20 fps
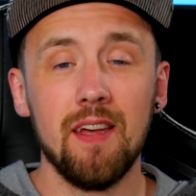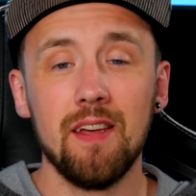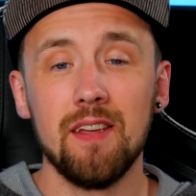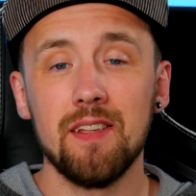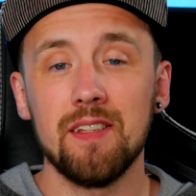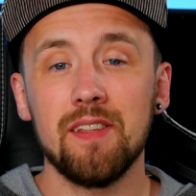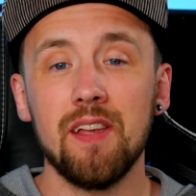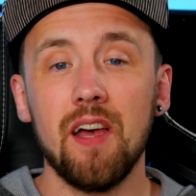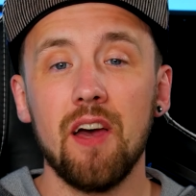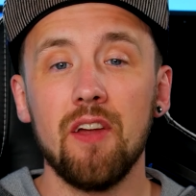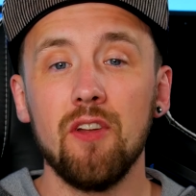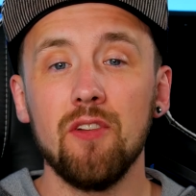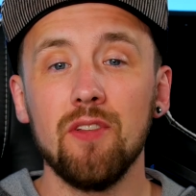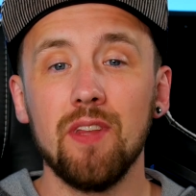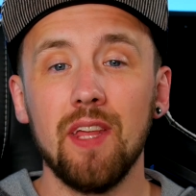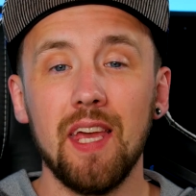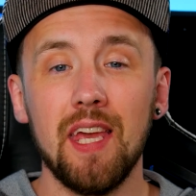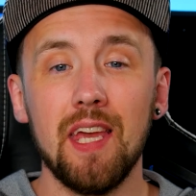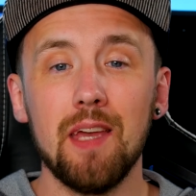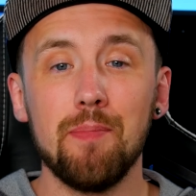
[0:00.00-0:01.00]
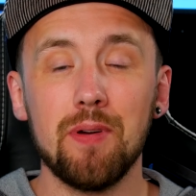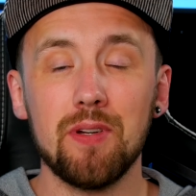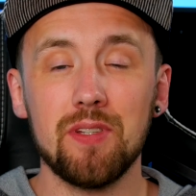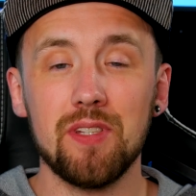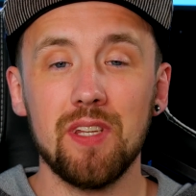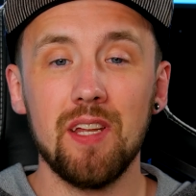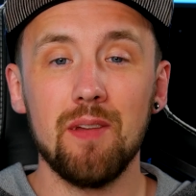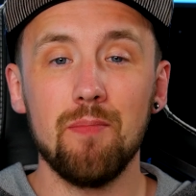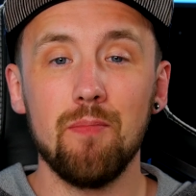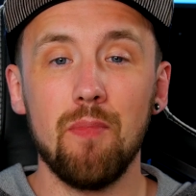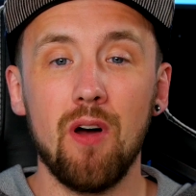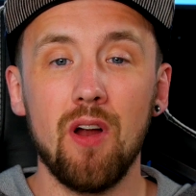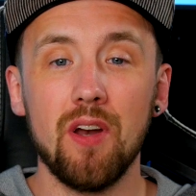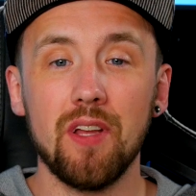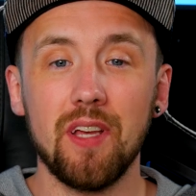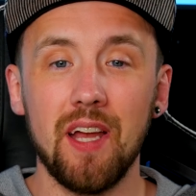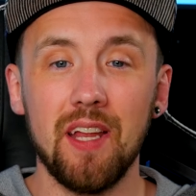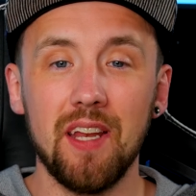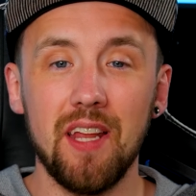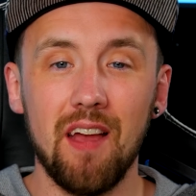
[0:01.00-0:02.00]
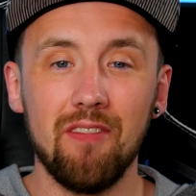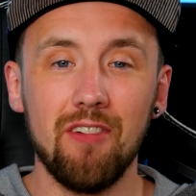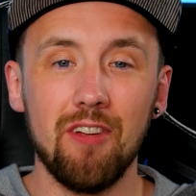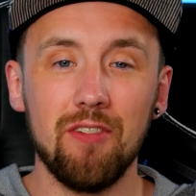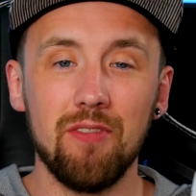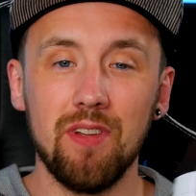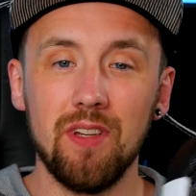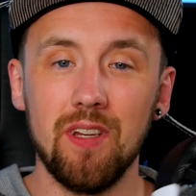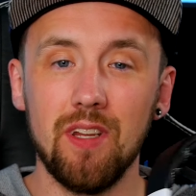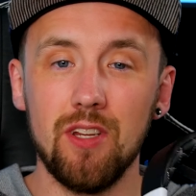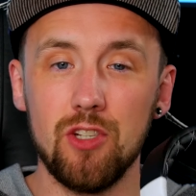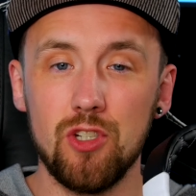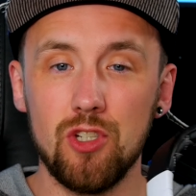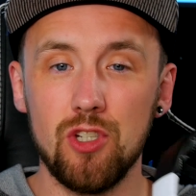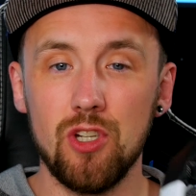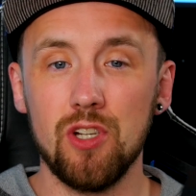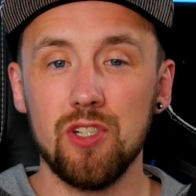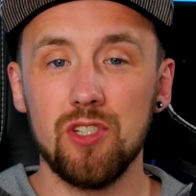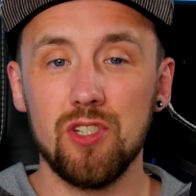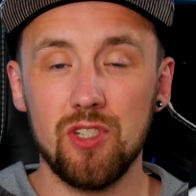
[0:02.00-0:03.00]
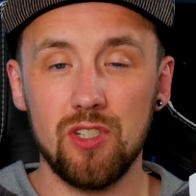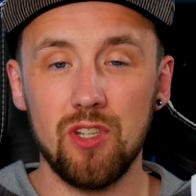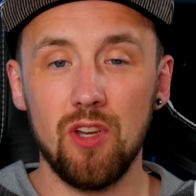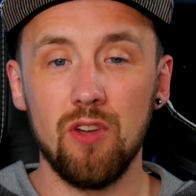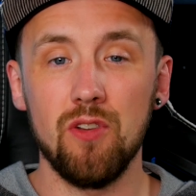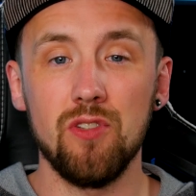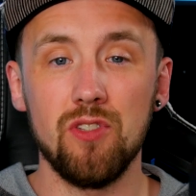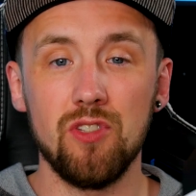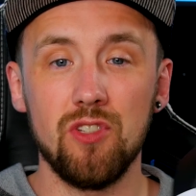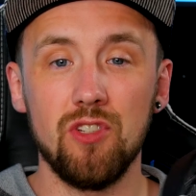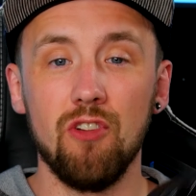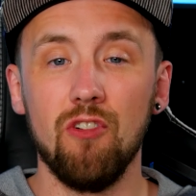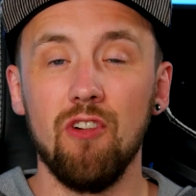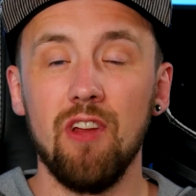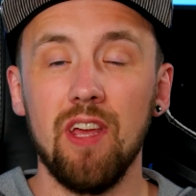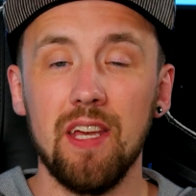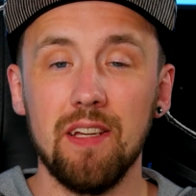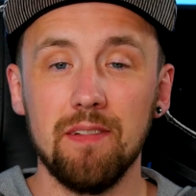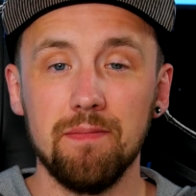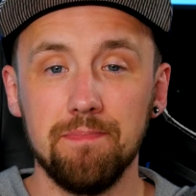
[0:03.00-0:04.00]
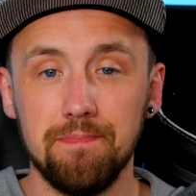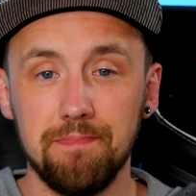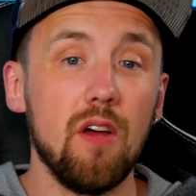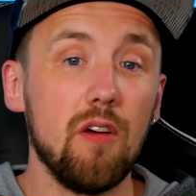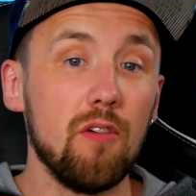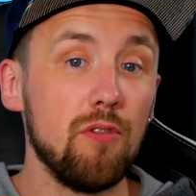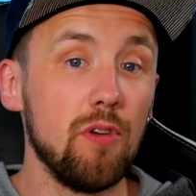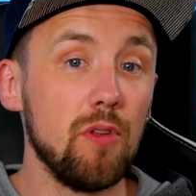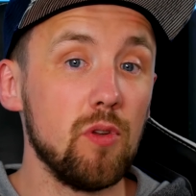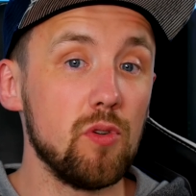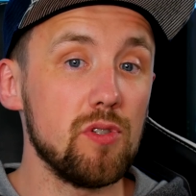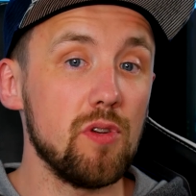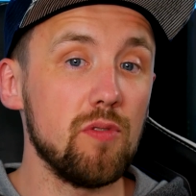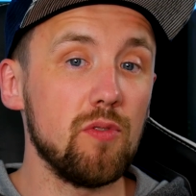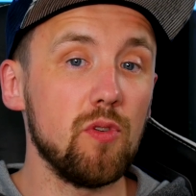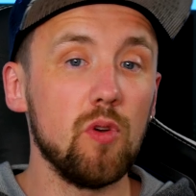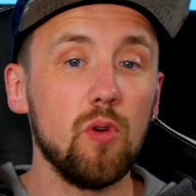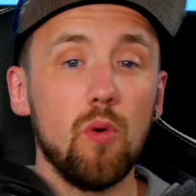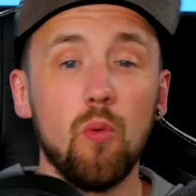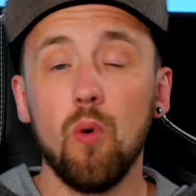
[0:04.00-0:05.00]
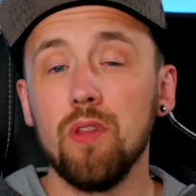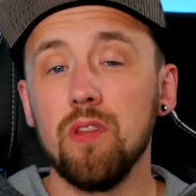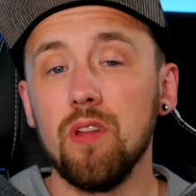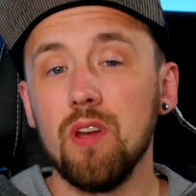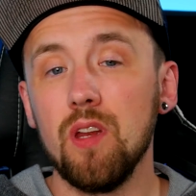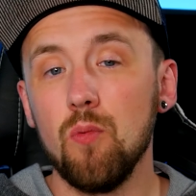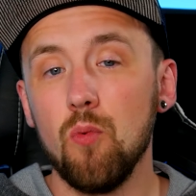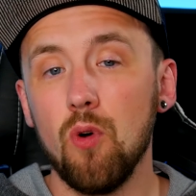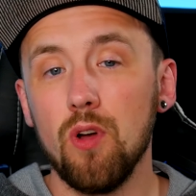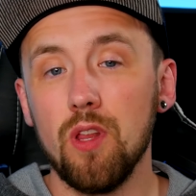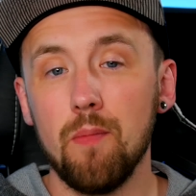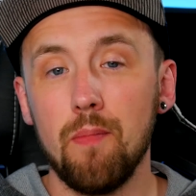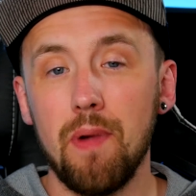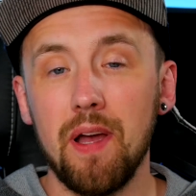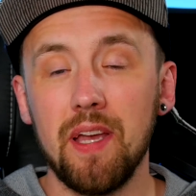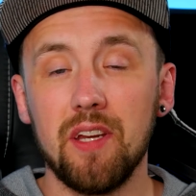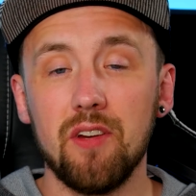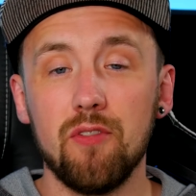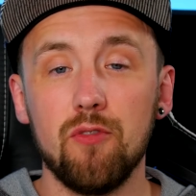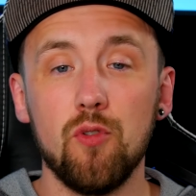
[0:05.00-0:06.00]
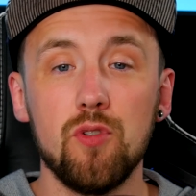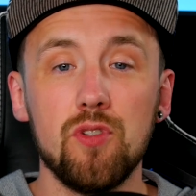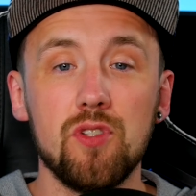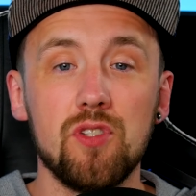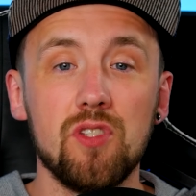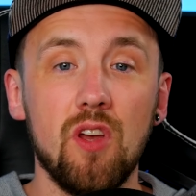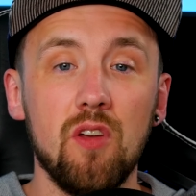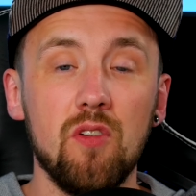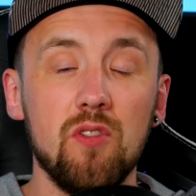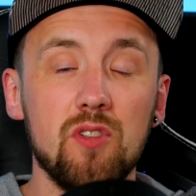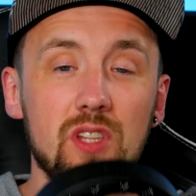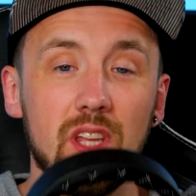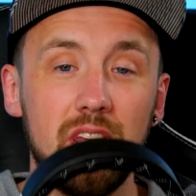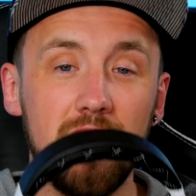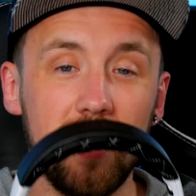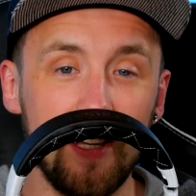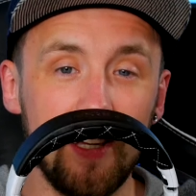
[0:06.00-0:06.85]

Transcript: Sit around the 80% mark and everything just sounds great. For those of you wondering what the microphone sounds like,